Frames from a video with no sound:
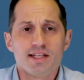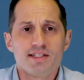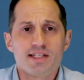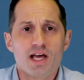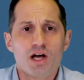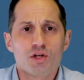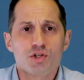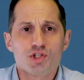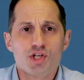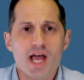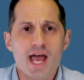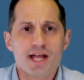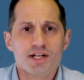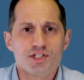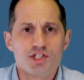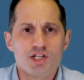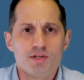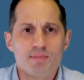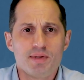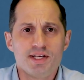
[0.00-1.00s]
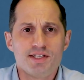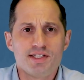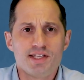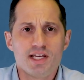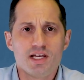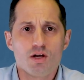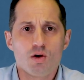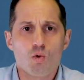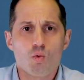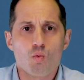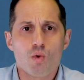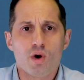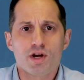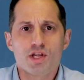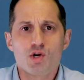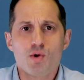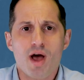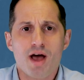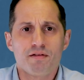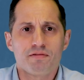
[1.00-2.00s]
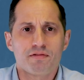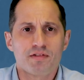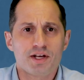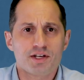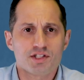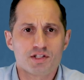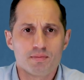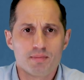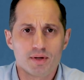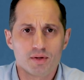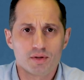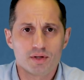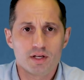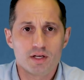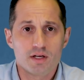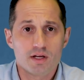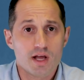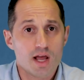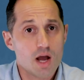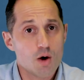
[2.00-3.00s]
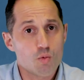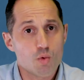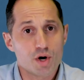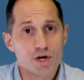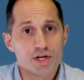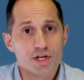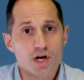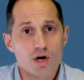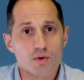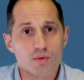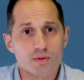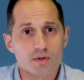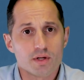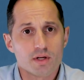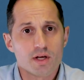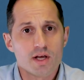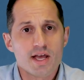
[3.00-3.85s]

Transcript: Tell ChatGPT where you have flexibility and where you don't.